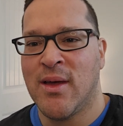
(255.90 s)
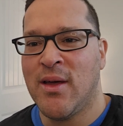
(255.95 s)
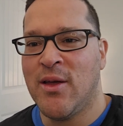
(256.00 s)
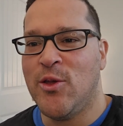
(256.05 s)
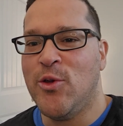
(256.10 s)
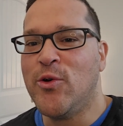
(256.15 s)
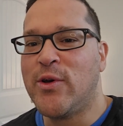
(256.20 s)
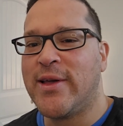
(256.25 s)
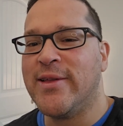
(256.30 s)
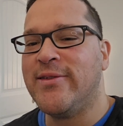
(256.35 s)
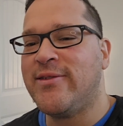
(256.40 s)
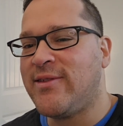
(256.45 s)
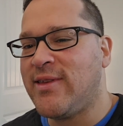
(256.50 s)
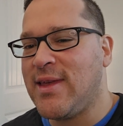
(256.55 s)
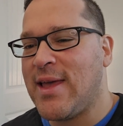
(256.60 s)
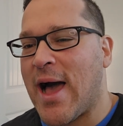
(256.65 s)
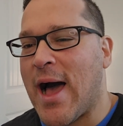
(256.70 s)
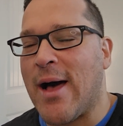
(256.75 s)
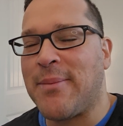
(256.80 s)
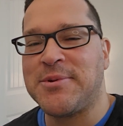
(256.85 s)
You can
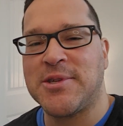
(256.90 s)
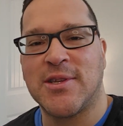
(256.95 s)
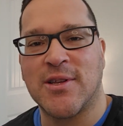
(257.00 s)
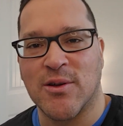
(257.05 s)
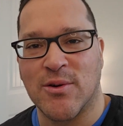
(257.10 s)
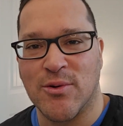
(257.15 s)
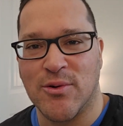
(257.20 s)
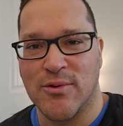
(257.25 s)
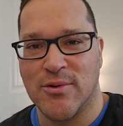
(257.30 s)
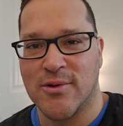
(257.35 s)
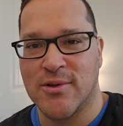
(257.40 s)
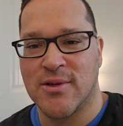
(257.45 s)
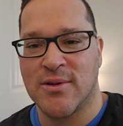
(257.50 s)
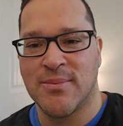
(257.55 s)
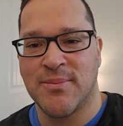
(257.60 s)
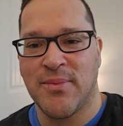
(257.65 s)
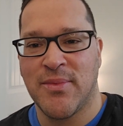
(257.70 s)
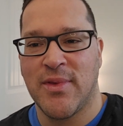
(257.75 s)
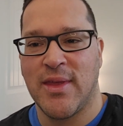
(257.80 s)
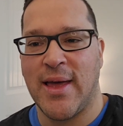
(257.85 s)
see obstacles
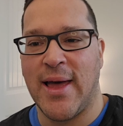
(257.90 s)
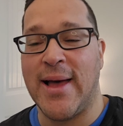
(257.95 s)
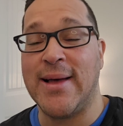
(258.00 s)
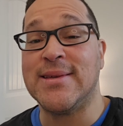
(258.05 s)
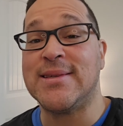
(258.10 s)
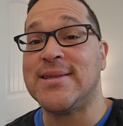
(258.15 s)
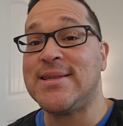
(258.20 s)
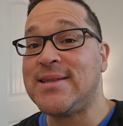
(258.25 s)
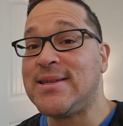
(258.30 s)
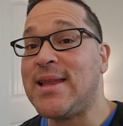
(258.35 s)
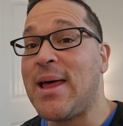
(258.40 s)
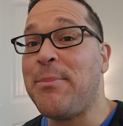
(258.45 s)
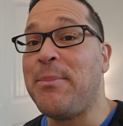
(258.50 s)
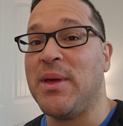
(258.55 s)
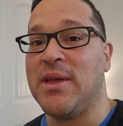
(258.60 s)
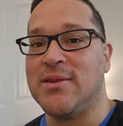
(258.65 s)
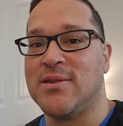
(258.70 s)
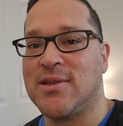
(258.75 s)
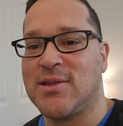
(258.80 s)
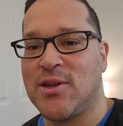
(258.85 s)
as
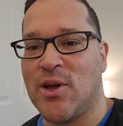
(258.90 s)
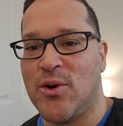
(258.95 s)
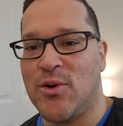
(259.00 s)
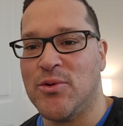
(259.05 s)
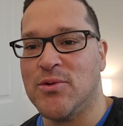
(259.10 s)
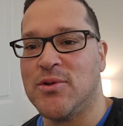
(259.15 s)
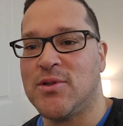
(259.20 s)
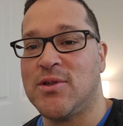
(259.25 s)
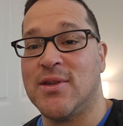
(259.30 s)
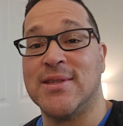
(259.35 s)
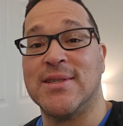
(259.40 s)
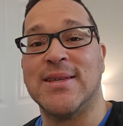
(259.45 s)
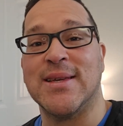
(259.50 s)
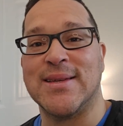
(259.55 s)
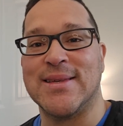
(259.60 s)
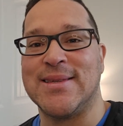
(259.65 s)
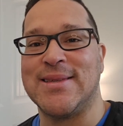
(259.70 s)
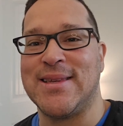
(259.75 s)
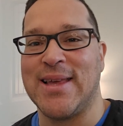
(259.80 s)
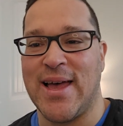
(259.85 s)
stepping stones to
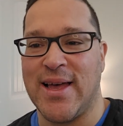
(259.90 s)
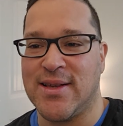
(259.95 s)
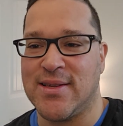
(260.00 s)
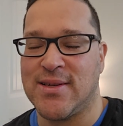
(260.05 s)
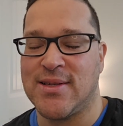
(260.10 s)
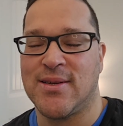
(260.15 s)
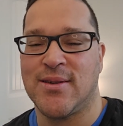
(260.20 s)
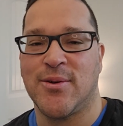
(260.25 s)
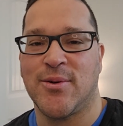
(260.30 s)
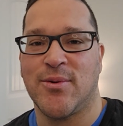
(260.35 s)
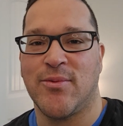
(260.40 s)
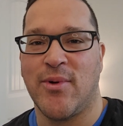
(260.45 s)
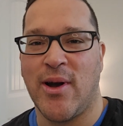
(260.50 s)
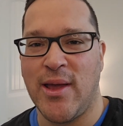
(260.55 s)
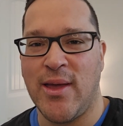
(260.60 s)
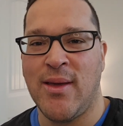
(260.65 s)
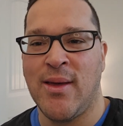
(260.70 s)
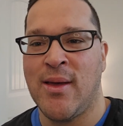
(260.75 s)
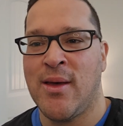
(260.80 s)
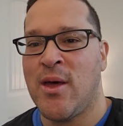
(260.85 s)
success,
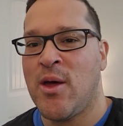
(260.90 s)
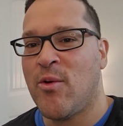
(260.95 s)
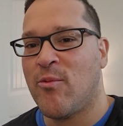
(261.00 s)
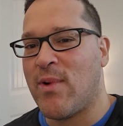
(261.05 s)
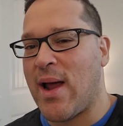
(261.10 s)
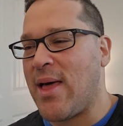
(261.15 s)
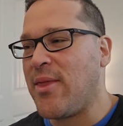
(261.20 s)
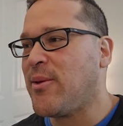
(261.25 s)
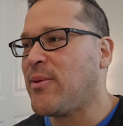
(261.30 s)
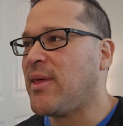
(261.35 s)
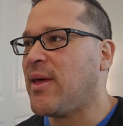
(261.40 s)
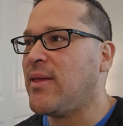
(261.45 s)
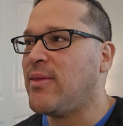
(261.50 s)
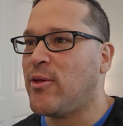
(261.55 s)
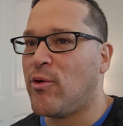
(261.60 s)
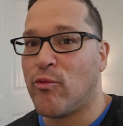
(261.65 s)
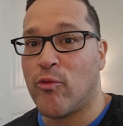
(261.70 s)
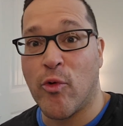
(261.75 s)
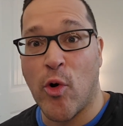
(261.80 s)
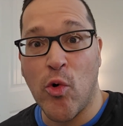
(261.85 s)
right? Rather than
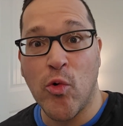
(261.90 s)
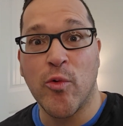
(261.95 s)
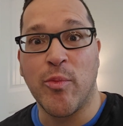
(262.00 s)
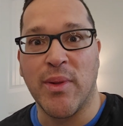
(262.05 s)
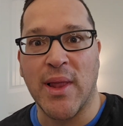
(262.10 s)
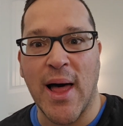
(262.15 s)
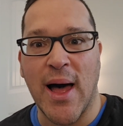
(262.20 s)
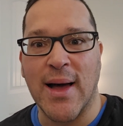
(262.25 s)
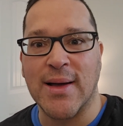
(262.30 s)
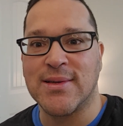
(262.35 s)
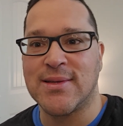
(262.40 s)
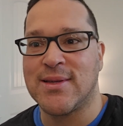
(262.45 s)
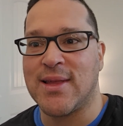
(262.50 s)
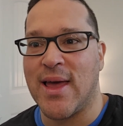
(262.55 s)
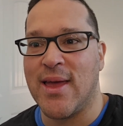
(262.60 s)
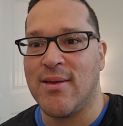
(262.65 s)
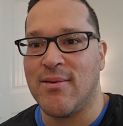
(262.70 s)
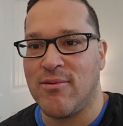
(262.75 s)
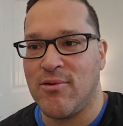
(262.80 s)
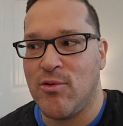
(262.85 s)
the roadblocks
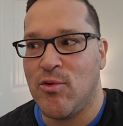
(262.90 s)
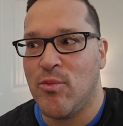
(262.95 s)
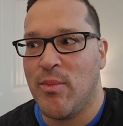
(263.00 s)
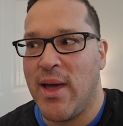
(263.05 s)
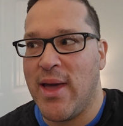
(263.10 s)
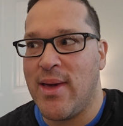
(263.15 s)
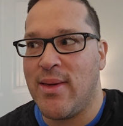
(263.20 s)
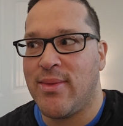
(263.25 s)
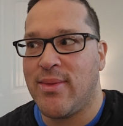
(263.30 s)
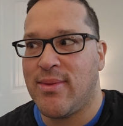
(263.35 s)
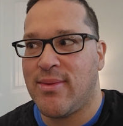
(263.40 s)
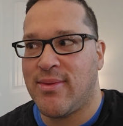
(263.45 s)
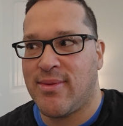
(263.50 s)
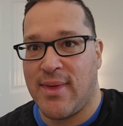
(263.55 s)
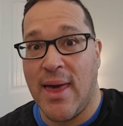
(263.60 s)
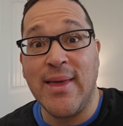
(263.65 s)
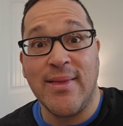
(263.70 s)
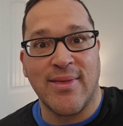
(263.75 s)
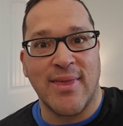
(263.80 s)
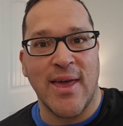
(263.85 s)
that you may
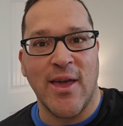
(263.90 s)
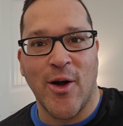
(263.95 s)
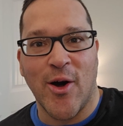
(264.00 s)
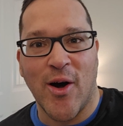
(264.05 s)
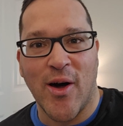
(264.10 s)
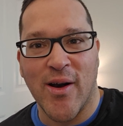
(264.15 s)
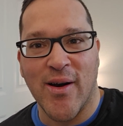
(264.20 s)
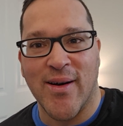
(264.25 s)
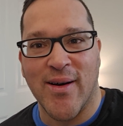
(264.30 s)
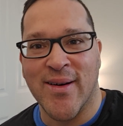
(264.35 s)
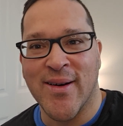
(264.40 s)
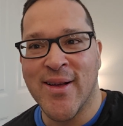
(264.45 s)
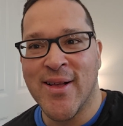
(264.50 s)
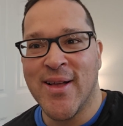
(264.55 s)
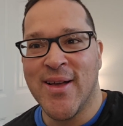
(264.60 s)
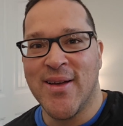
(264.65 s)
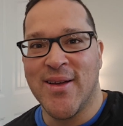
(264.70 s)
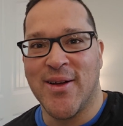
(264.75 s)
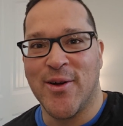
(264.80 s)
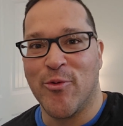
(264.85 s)
think they are,
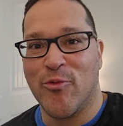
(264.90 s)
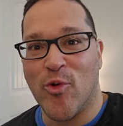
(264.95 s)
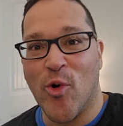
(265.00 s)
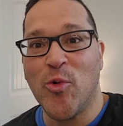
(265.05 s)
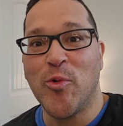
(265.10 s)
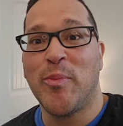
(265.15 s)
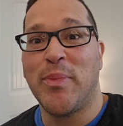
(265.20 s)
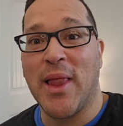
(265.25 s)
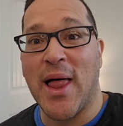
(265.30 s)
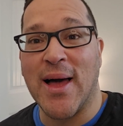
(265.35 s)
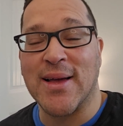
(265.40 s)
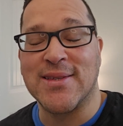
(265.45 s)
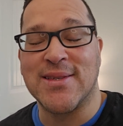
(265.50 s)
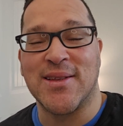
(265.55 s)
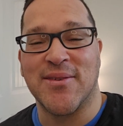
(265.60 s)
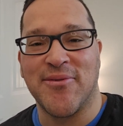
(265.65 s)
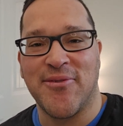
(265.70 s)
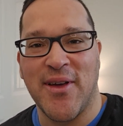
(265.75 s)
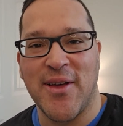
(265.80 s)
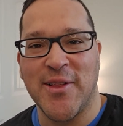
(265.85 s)
roadblocks
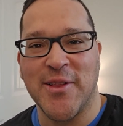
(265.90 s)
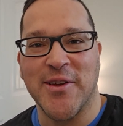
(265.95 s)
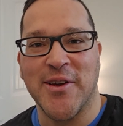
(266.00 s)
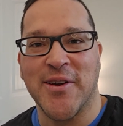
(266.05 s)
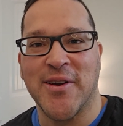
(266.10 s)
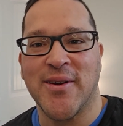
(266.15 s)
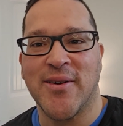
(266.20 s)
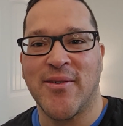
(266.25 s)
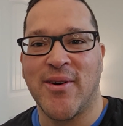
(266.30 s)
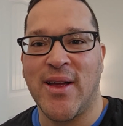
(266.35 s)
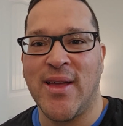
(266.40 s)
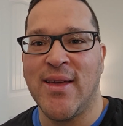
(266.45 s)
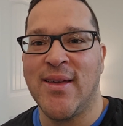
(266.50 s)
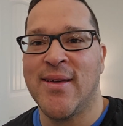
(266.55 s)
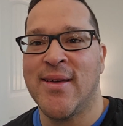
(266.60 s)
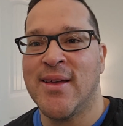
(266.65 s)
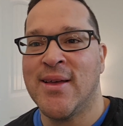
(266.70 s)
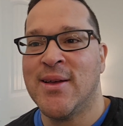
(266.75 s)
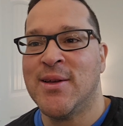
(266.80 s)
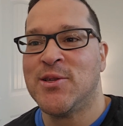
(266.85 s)
to failure, right?
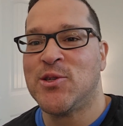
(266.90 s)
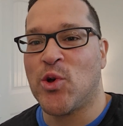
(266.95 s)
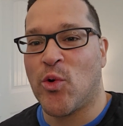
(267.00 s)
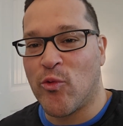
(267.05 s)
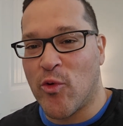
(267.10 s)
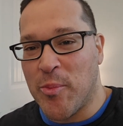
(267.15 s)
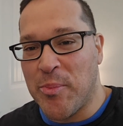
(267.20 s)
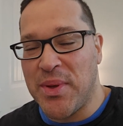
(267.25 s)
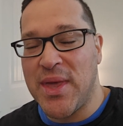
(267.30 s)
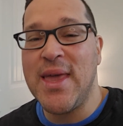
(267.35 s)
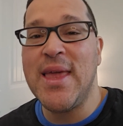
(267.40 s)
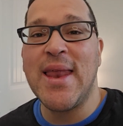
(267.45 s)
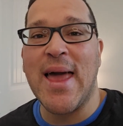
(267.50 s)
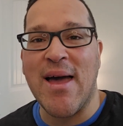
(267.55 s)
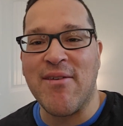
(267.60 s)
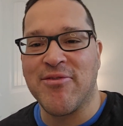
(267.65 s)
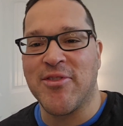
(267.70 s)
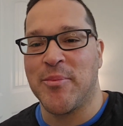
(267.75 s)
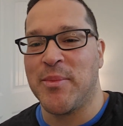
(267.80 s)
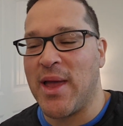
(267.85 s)
So repeat
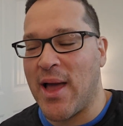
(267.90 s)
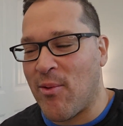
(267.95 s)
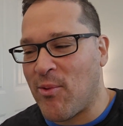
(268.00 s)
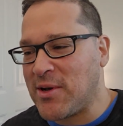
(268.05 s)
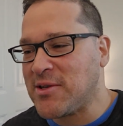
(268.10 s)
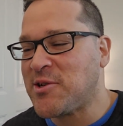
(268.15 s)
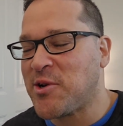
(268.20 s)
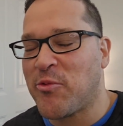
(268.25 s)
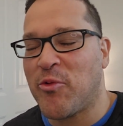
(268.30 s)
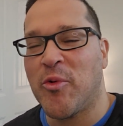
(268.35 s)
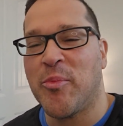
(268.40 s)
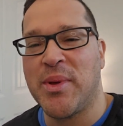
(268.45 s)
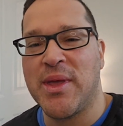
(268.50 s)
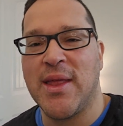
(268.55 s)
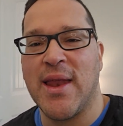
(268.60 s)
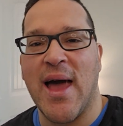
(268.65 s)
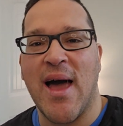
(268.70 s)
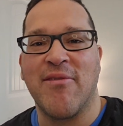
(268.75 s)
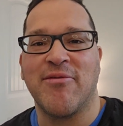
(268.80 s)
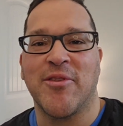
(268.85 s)
after me. I want you to
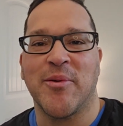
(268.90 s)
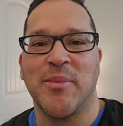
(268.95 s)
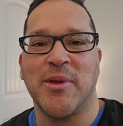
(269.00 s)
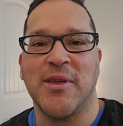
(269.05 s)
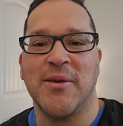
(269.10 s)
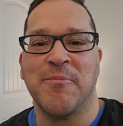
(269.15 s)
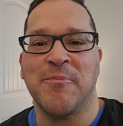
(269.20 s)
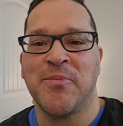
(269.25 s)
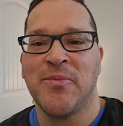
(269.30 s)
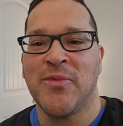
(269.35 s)
repeat after me.